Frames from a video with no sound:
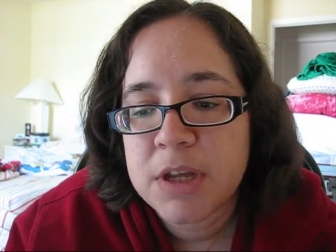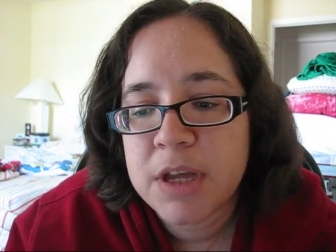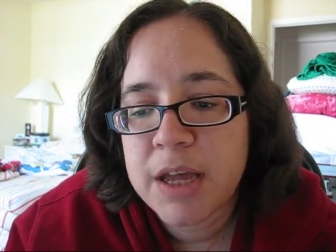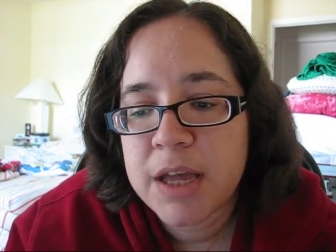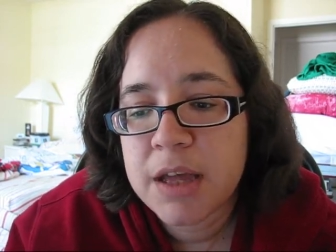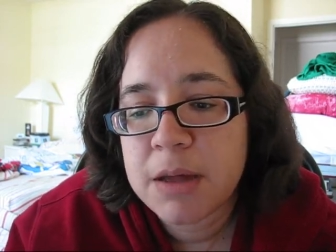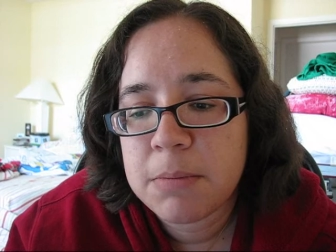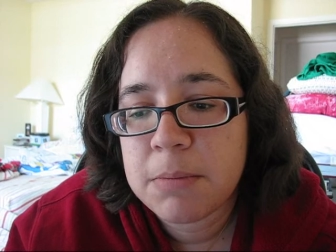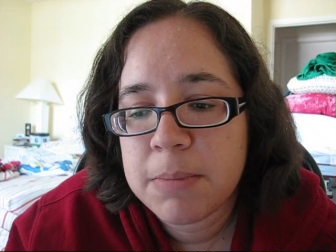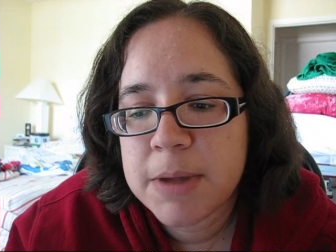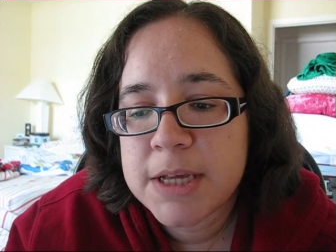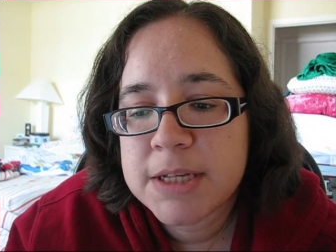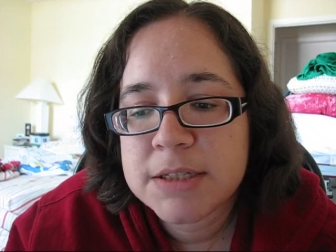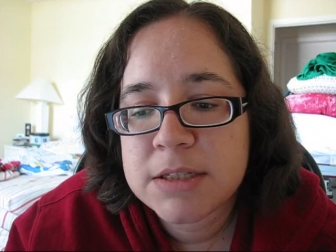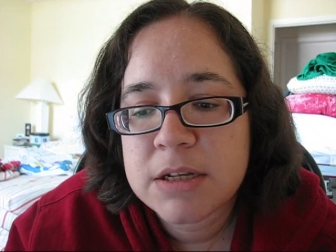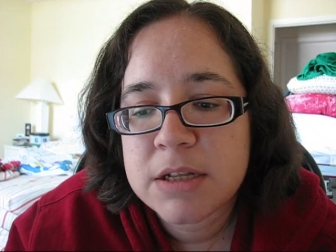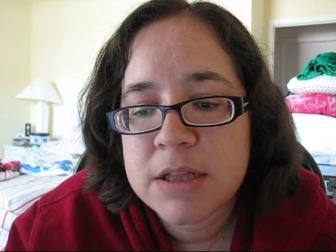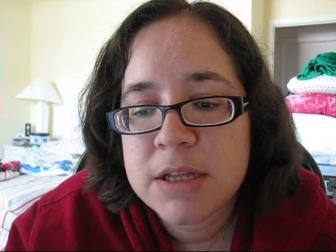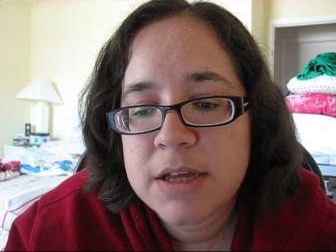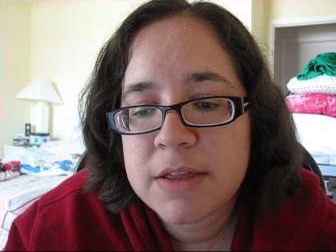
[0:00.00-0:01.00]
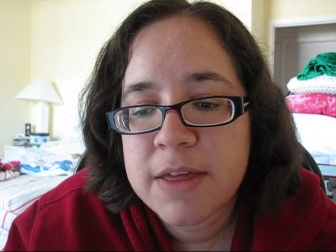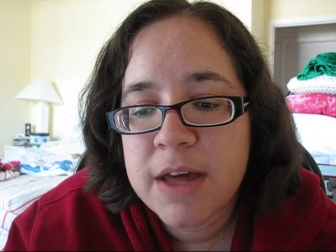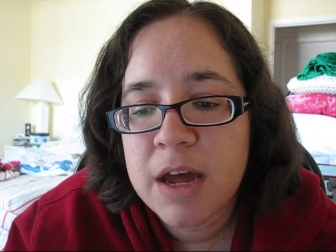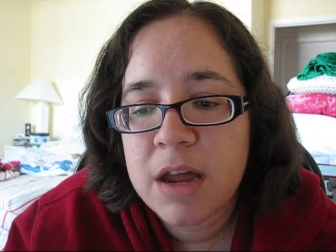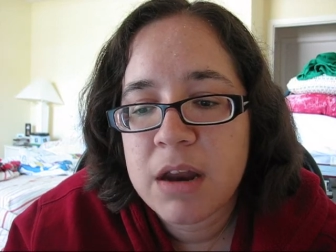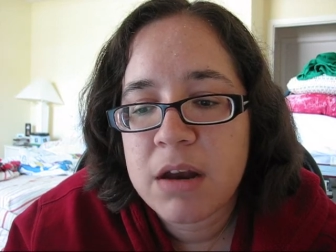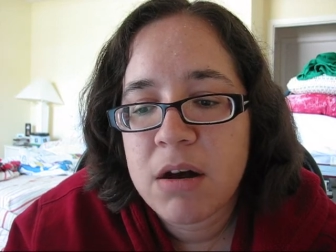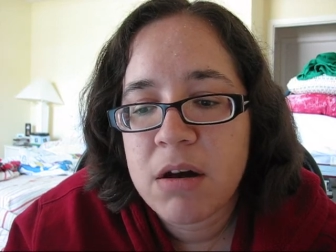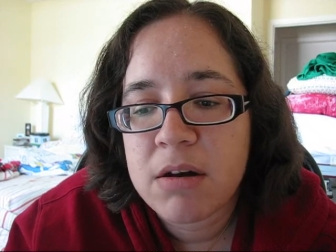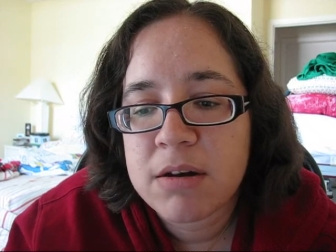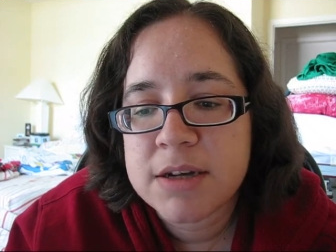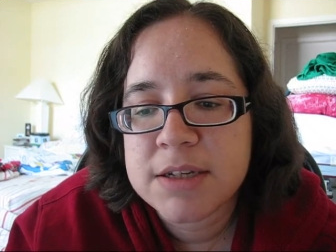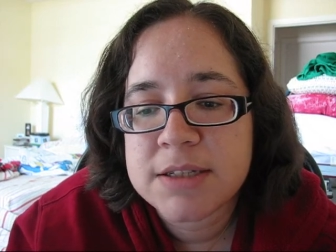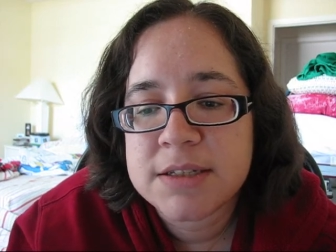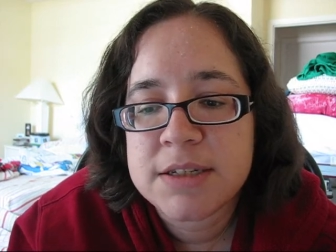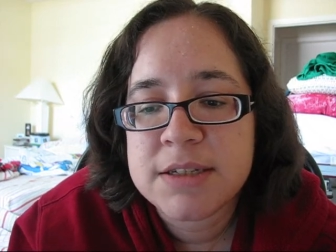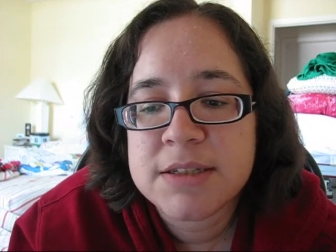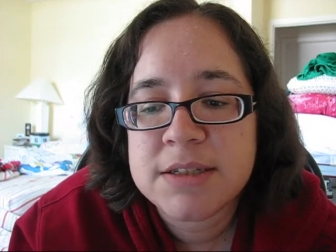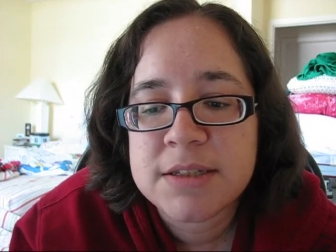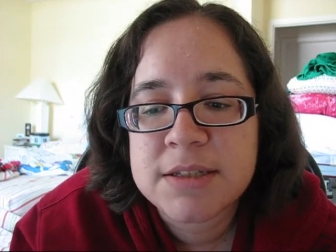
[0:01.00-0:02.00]
And basically, that
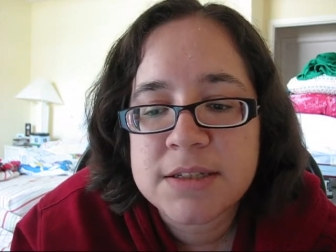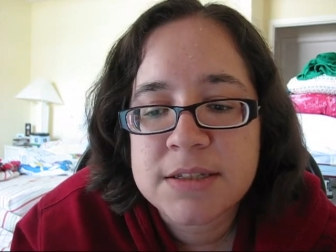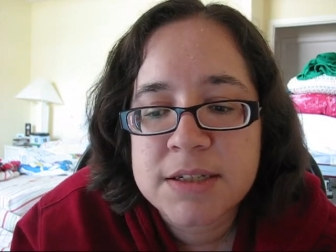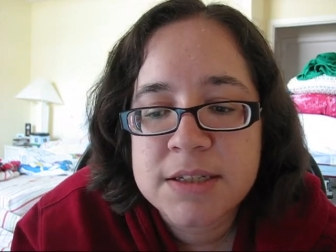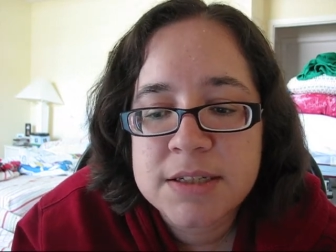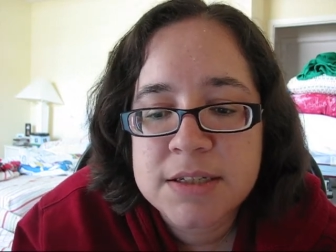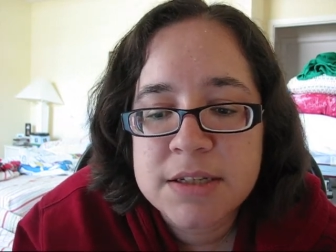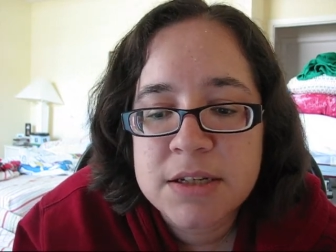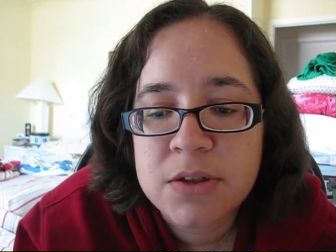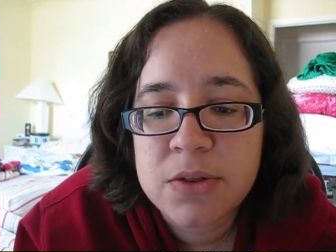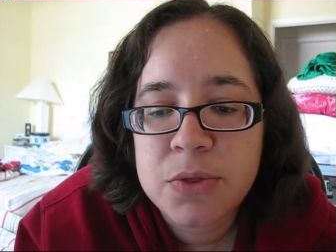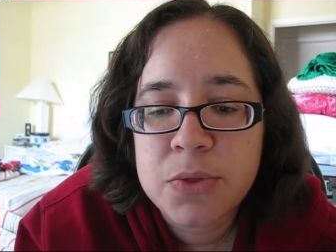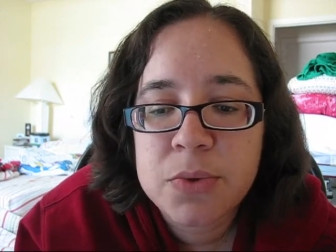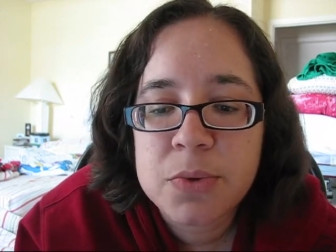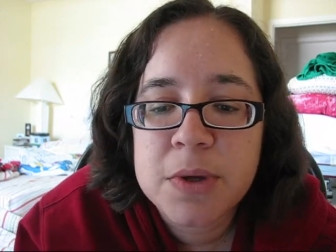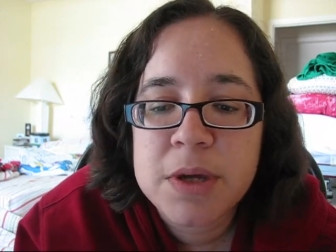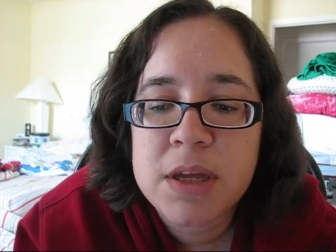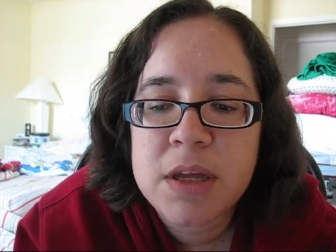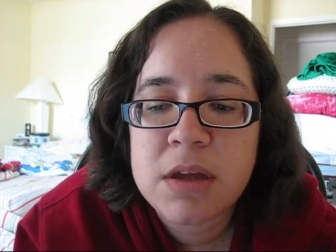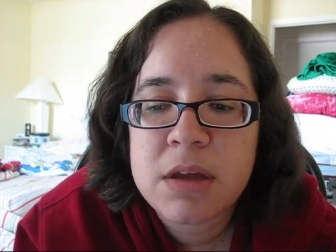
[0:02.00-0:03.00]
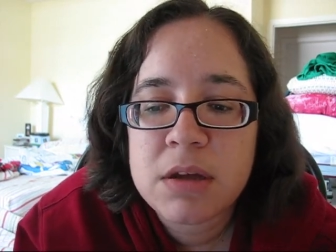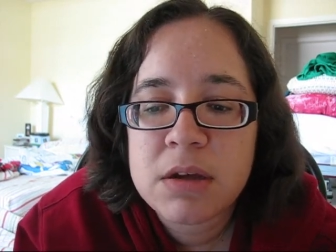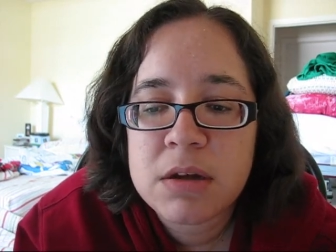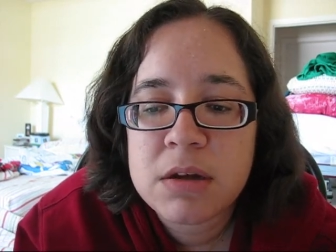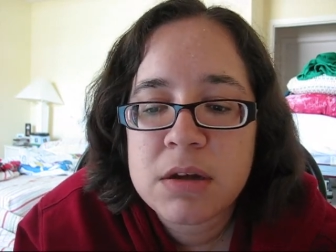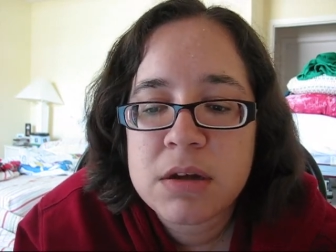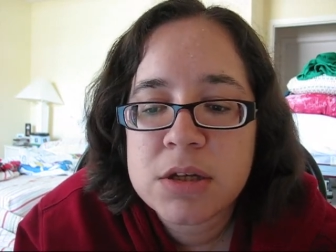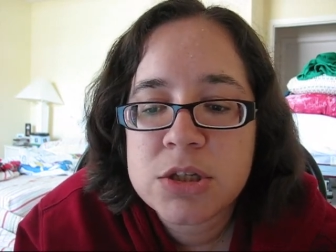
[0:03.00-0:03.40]
August 1963